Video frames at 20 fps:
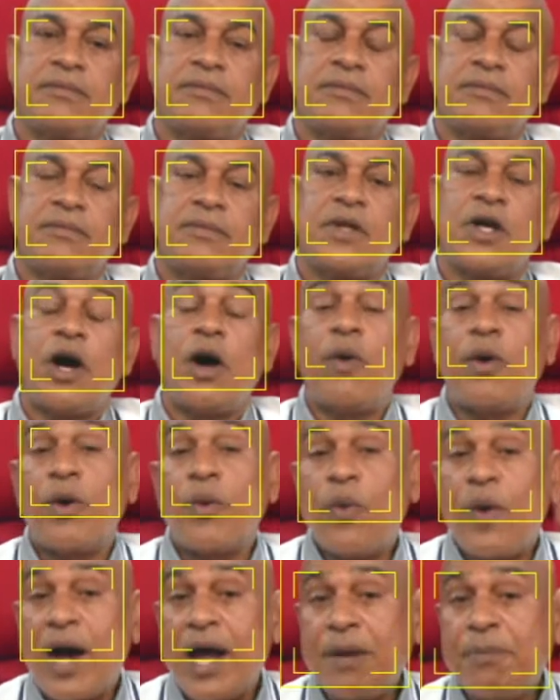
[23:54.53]
Our
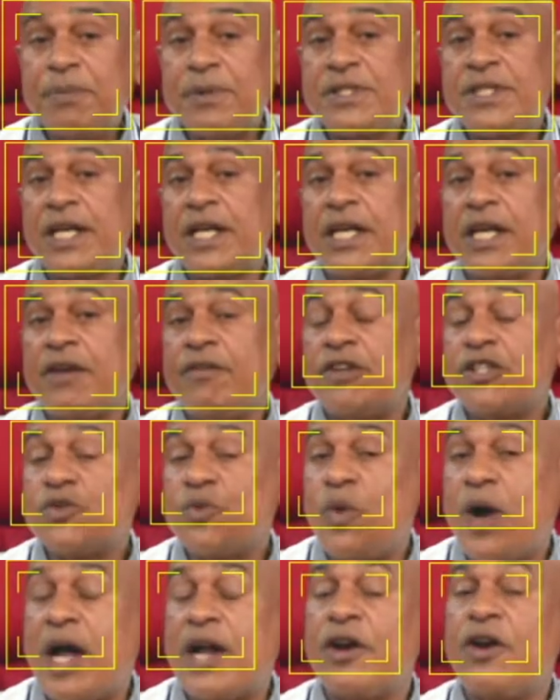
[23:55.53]
1% give us
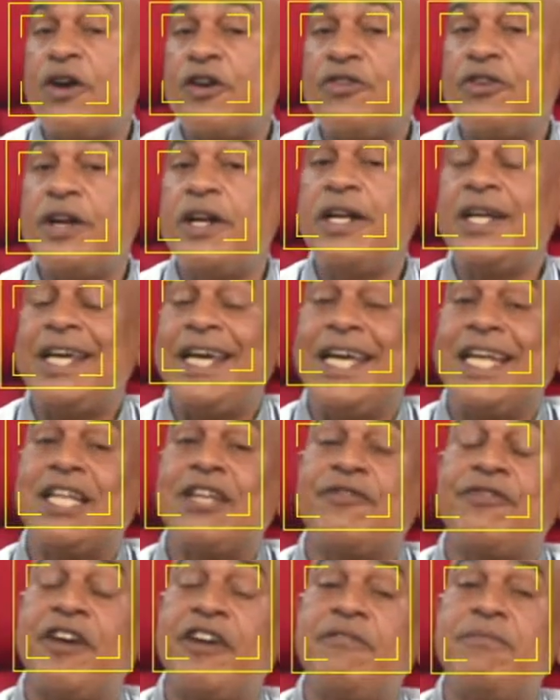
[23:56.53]

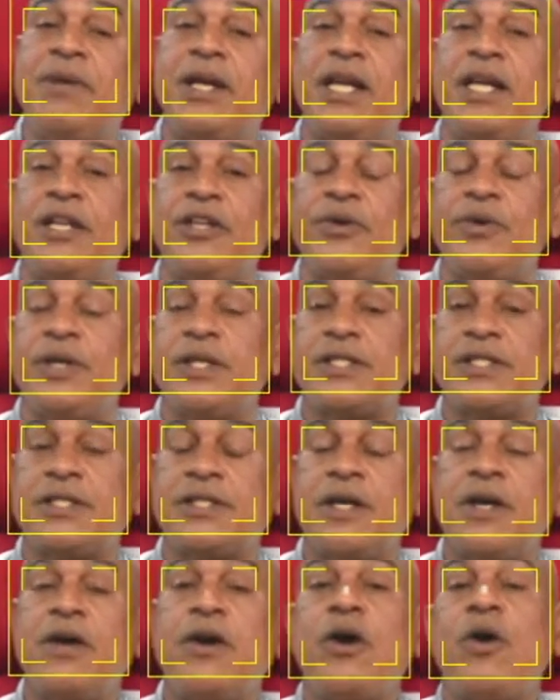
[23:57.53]
185 million US,
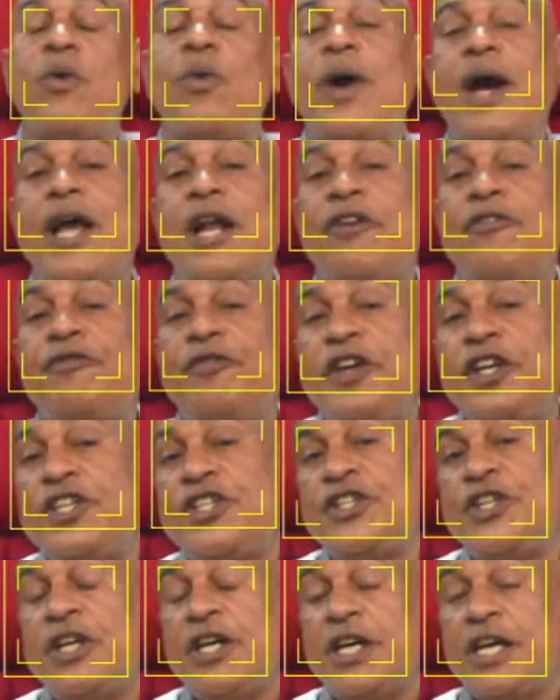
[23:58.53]
while fish
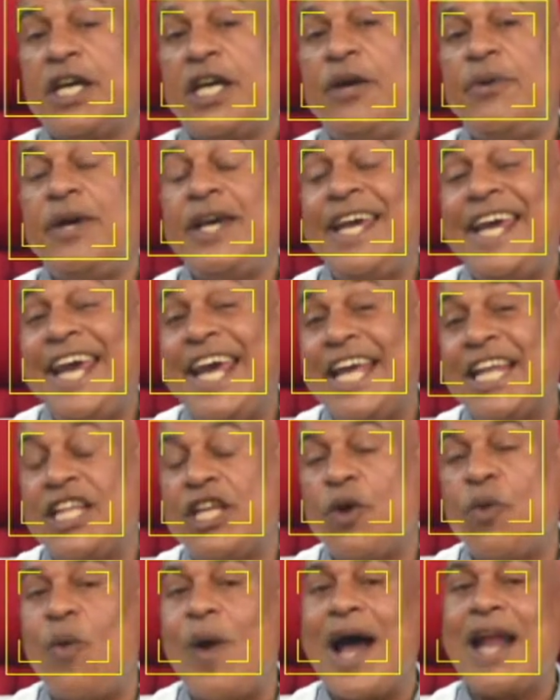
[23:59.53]
give you
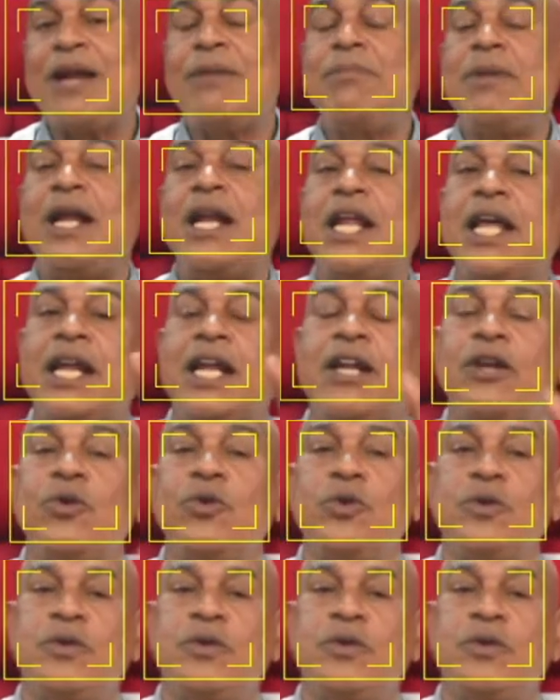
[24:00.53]
81 million alone.